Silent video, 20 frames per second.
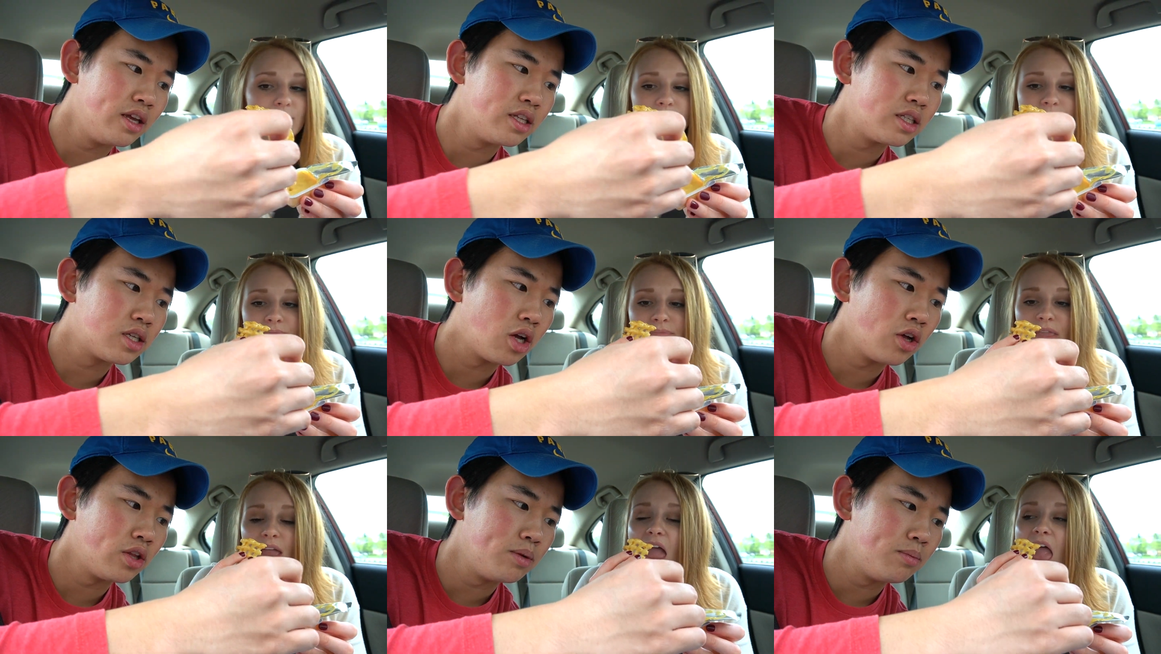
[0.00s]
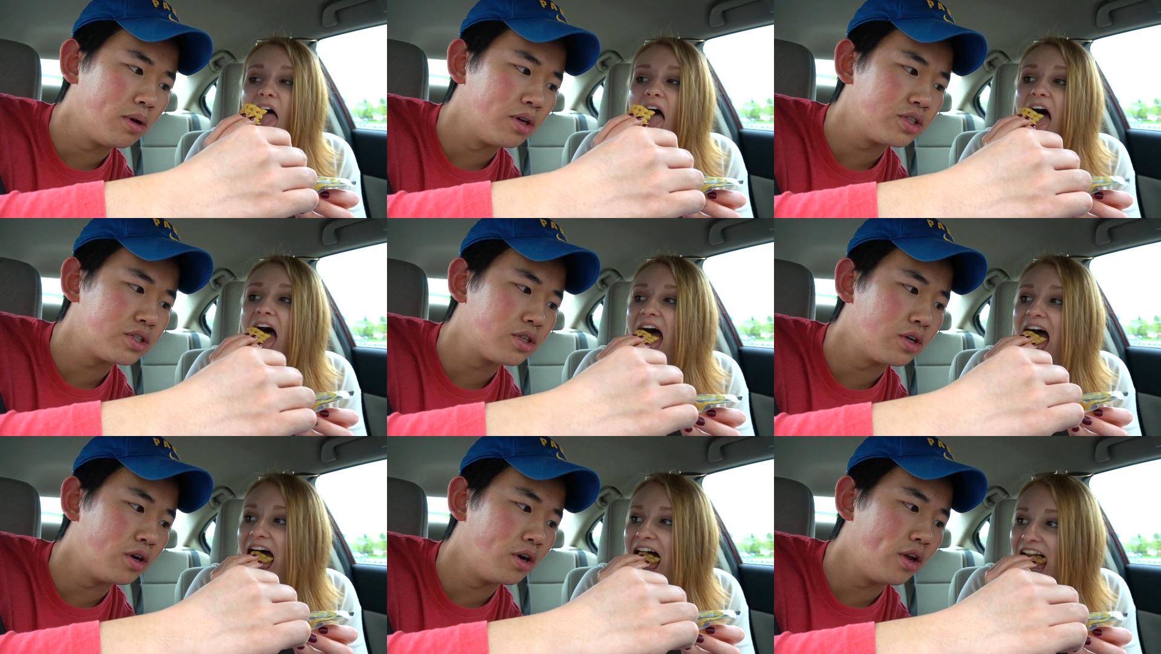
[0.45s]
Speaker 1: It's honey
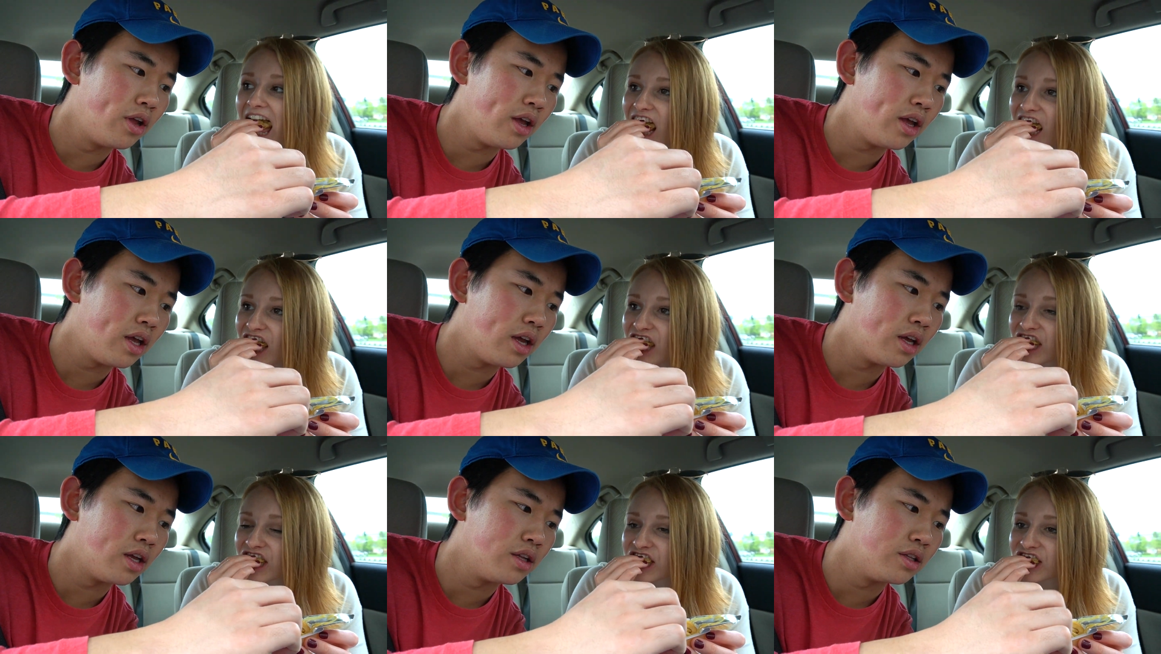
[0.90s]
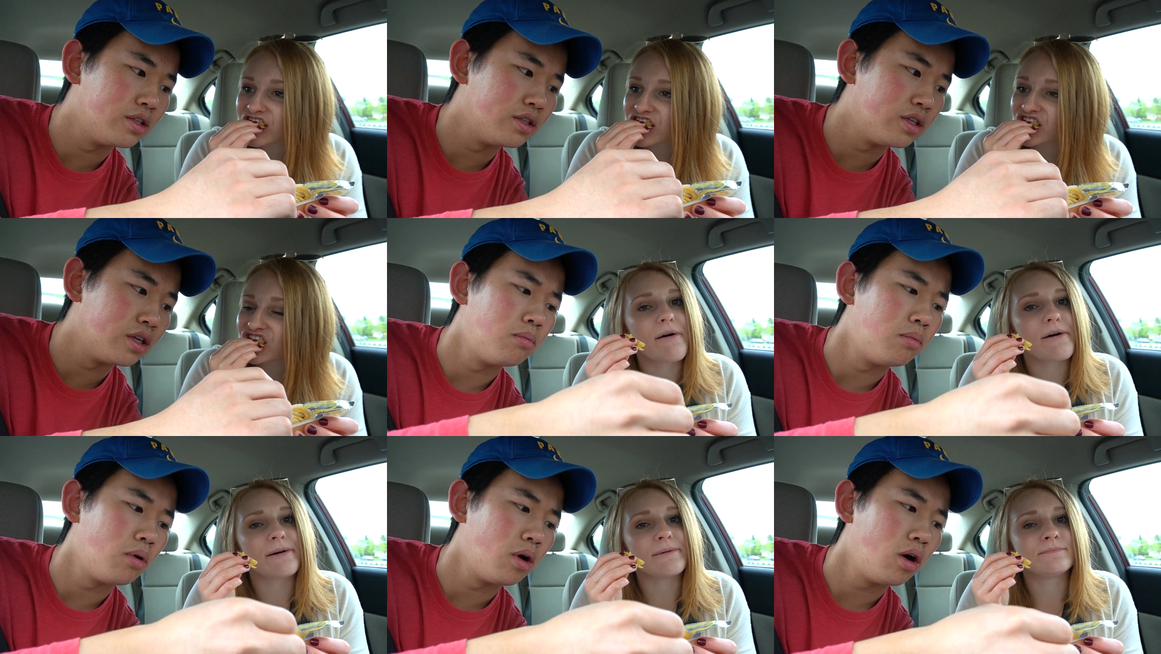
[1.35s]
mustard and
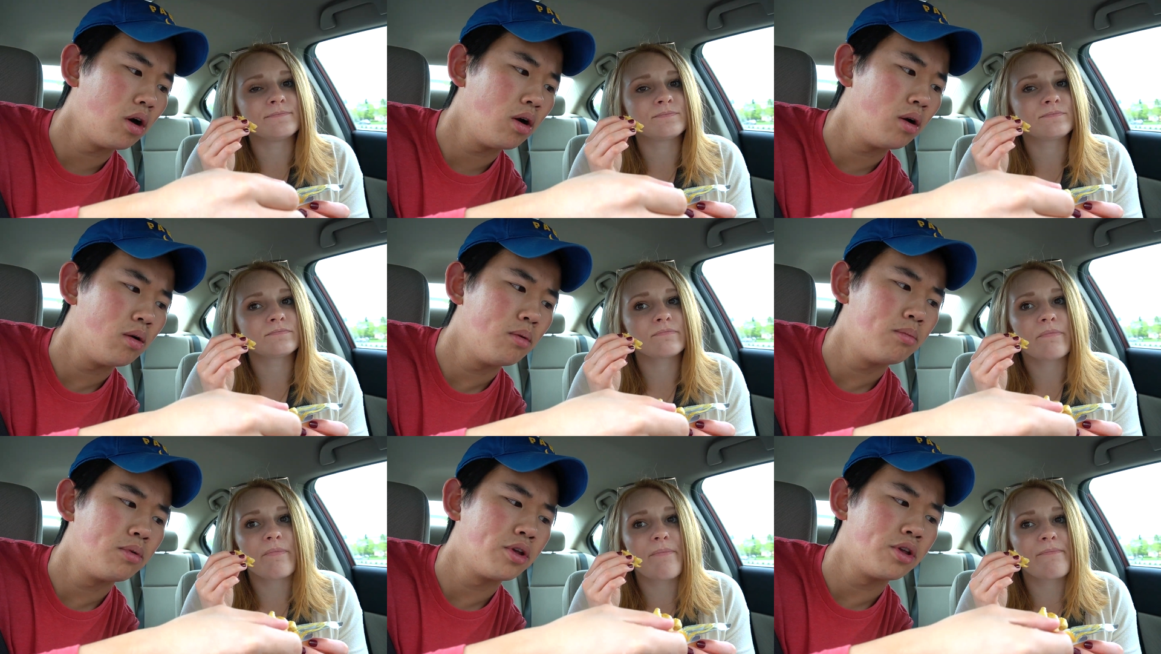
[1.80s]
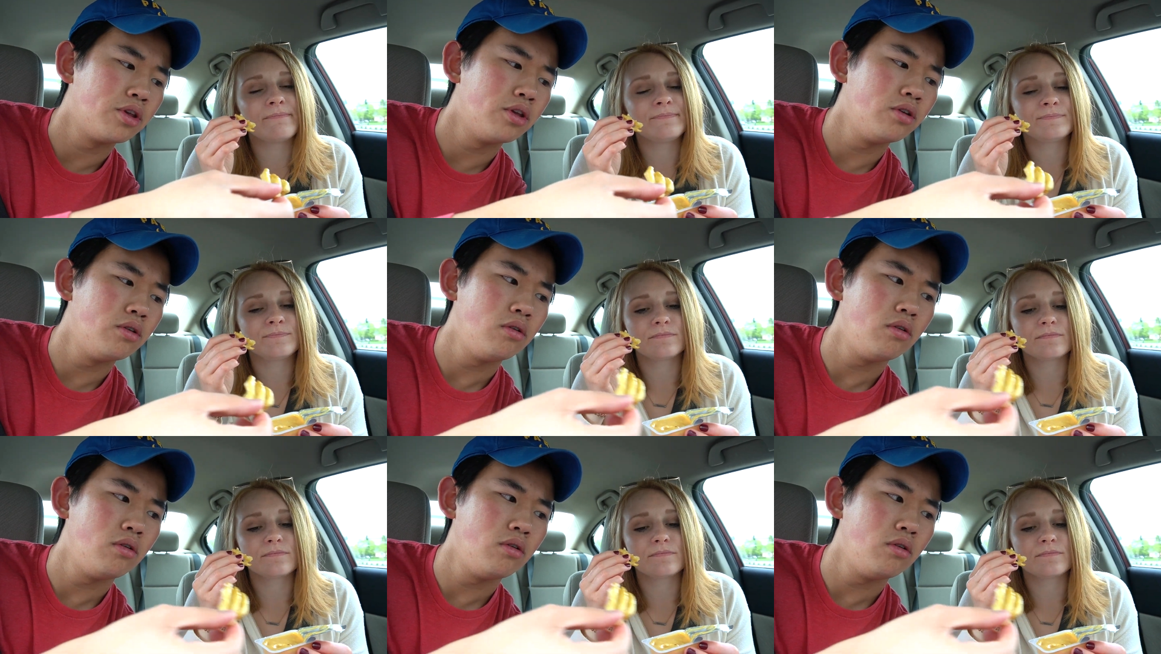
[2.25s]
barbecue.